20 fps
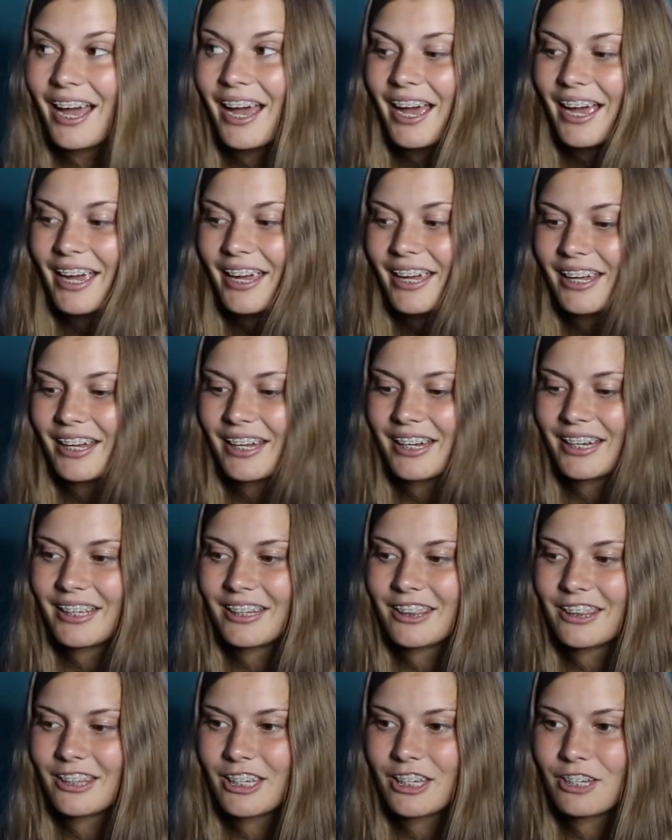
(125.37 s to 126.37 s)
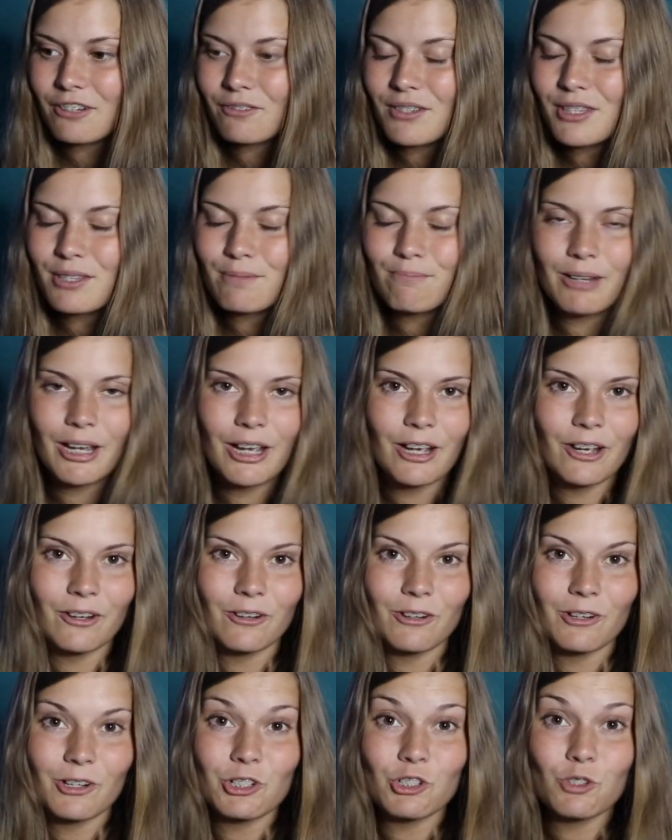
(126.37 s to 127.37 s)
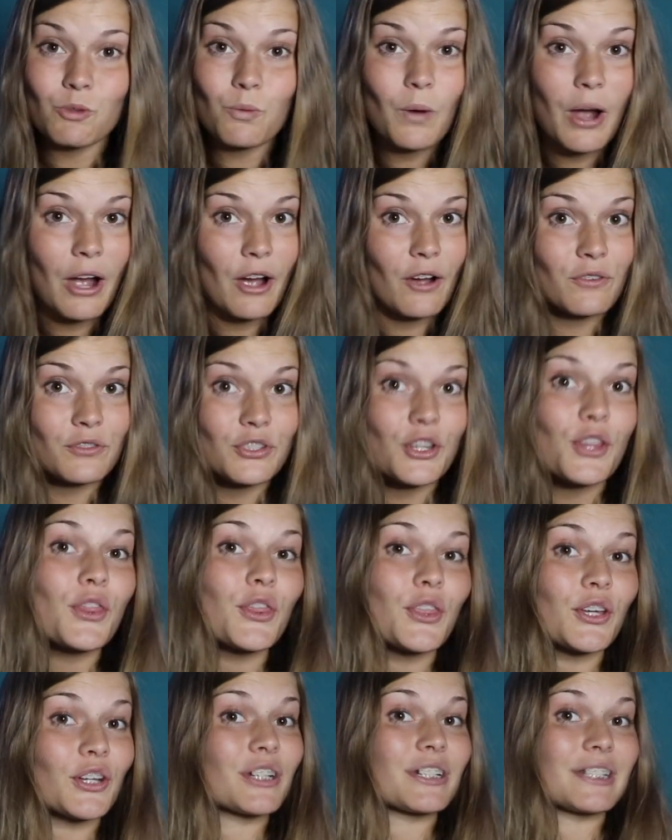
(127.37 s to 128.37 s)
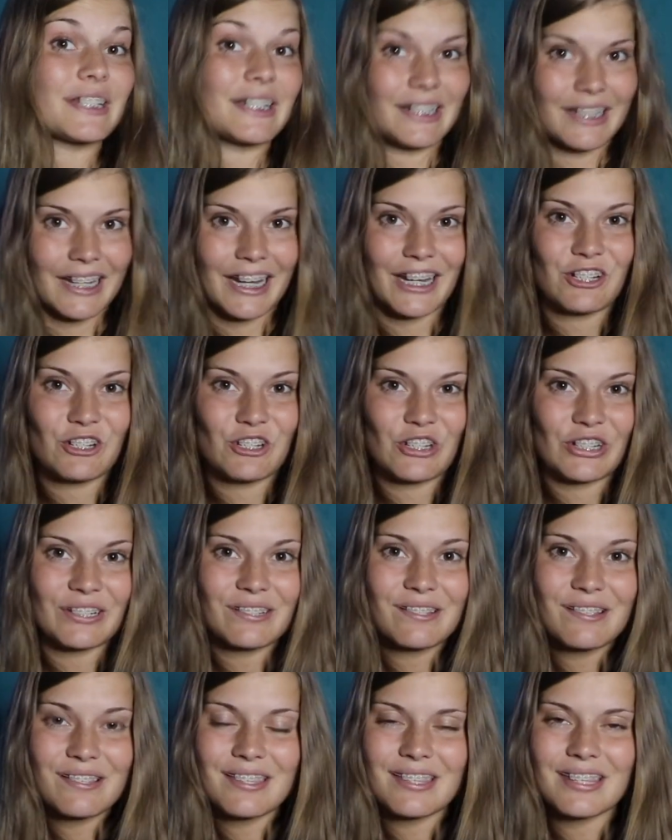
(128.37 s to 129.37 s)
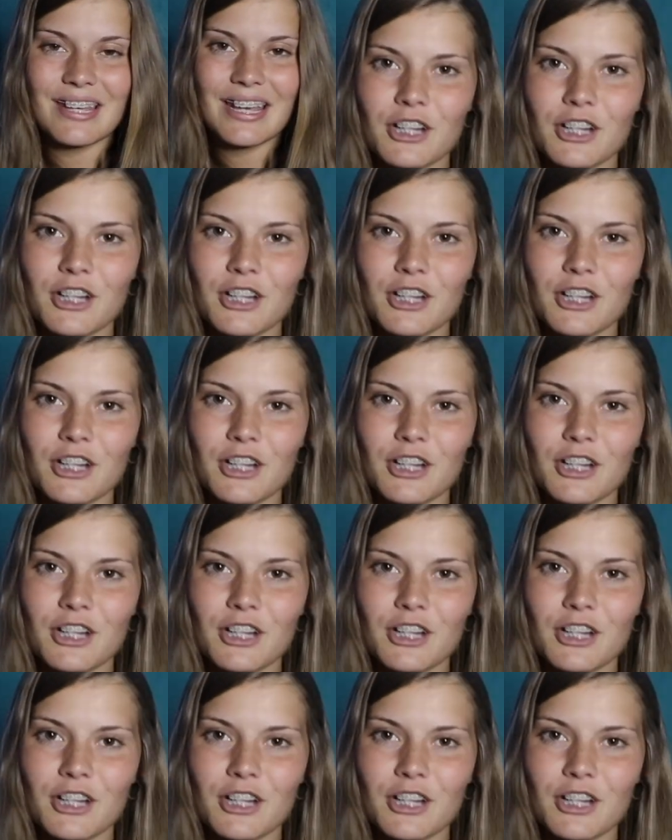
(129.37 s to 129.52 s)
I think it was about 12 to 13 inches.